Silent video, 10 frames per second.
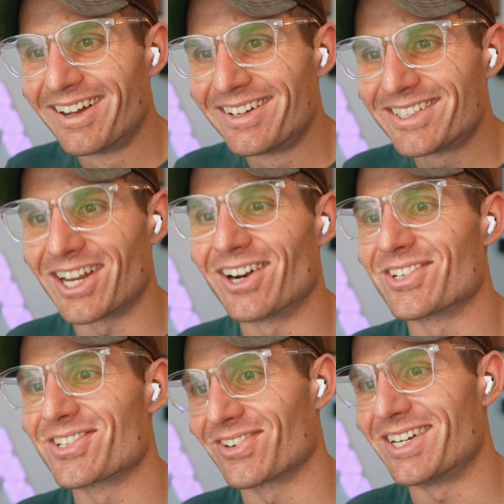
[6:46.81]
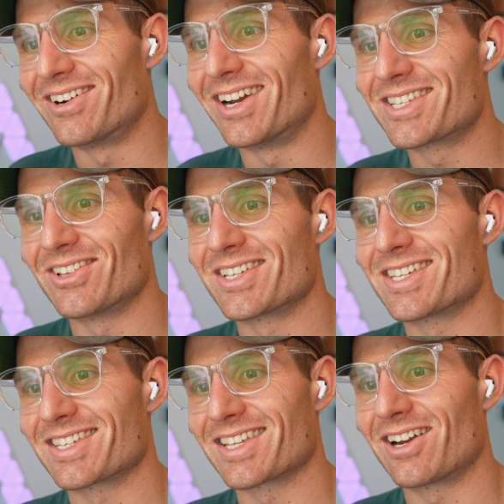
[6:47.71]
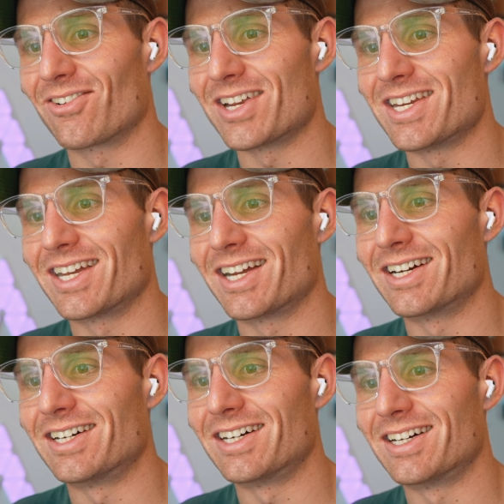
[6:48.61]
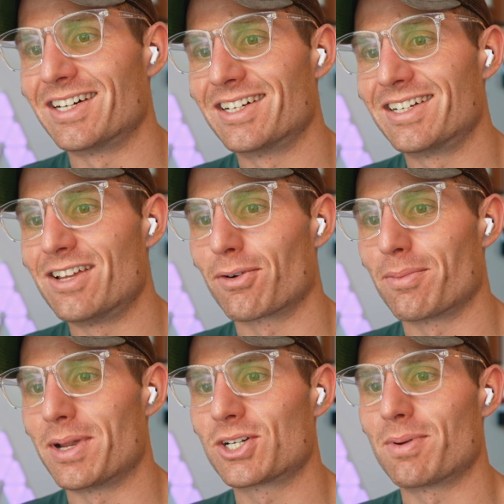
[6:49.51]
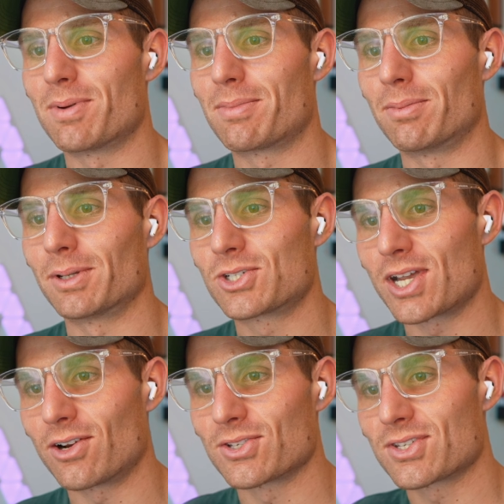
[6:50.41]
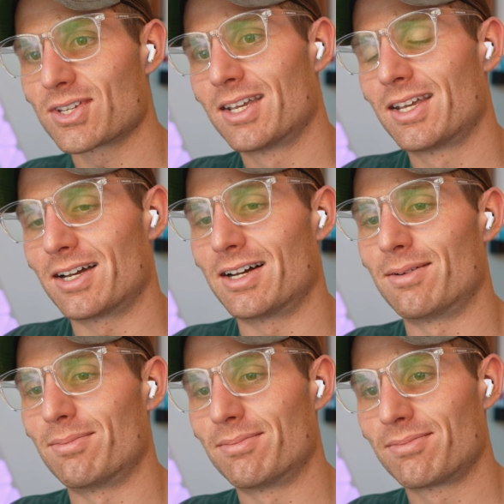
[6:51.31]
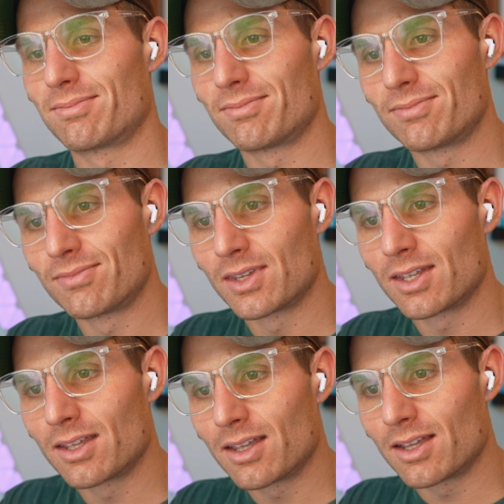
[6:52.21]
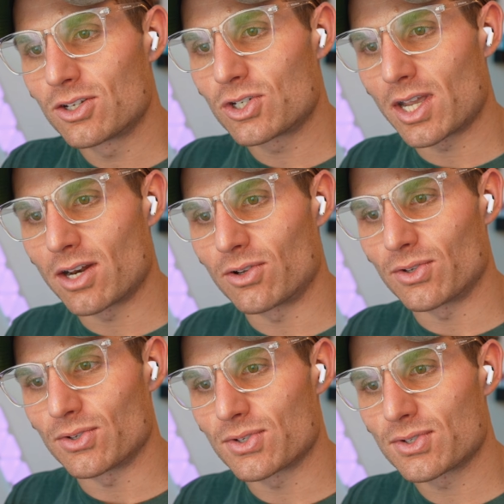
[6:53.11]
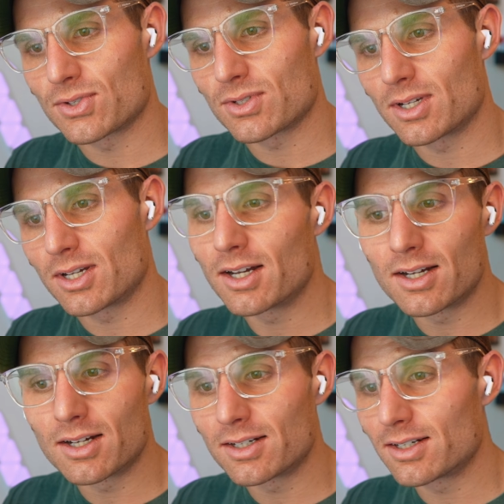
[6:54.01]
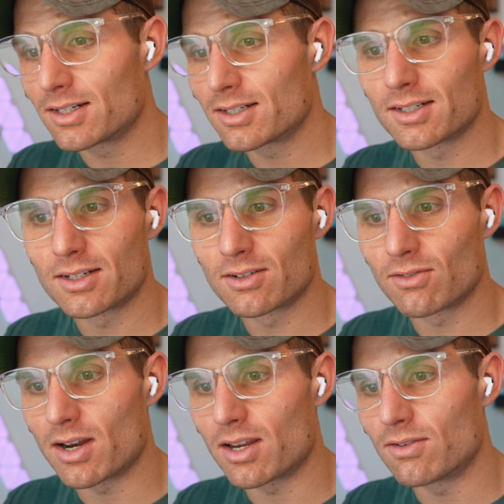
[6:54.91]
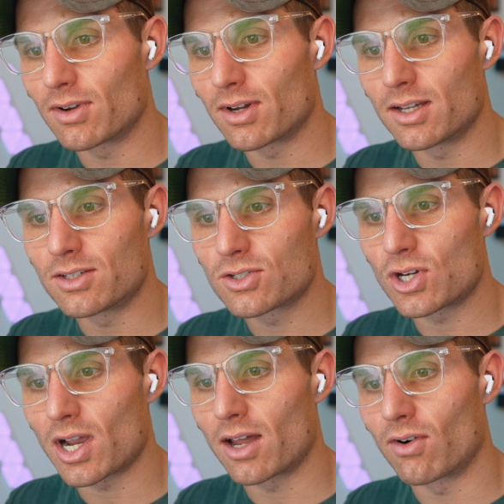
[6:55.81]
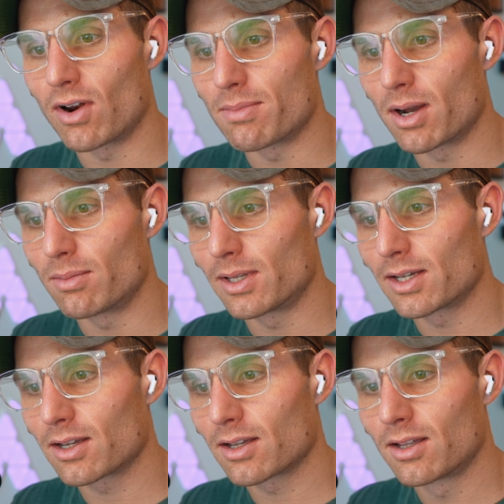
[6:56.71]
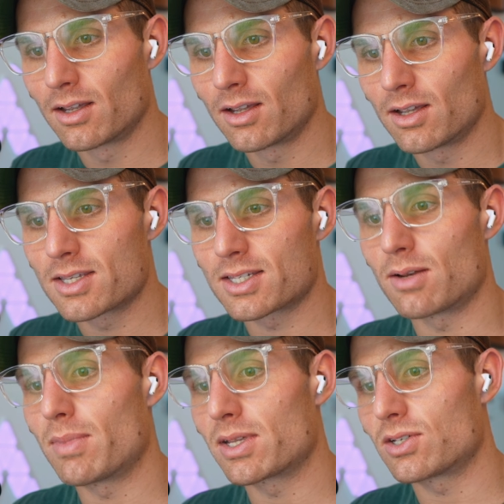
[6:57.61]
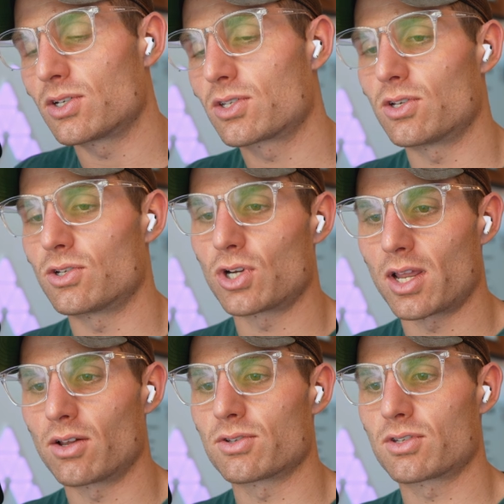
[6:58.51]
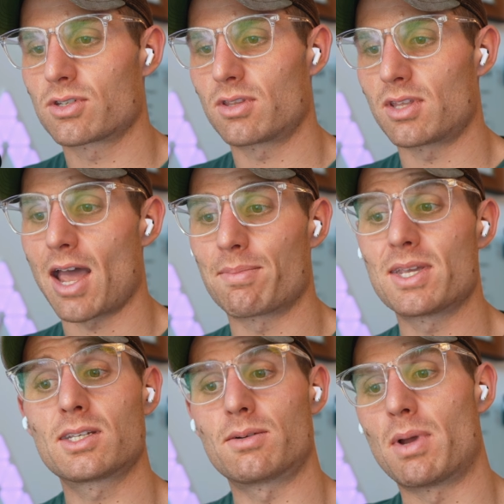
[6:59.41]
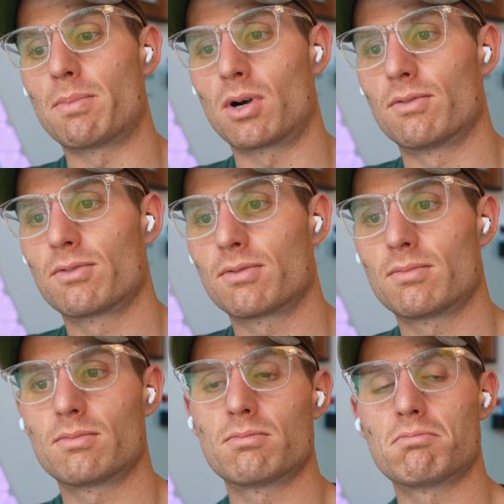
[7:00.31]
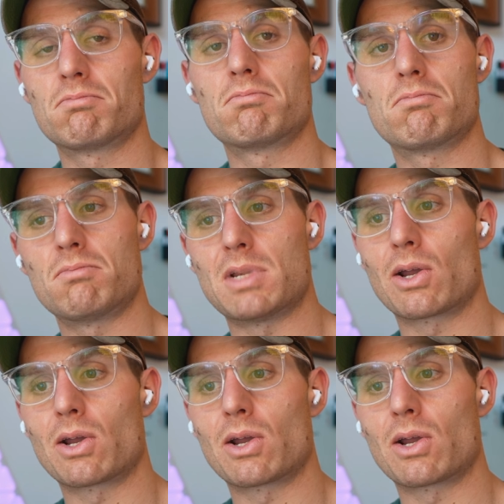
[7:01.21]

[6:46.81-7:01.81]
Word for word: channels read right. So this is like reading uh, information about public channels, um, channels, uh, right invites, chat, right public send messages to channels the app isn't a member of. Now I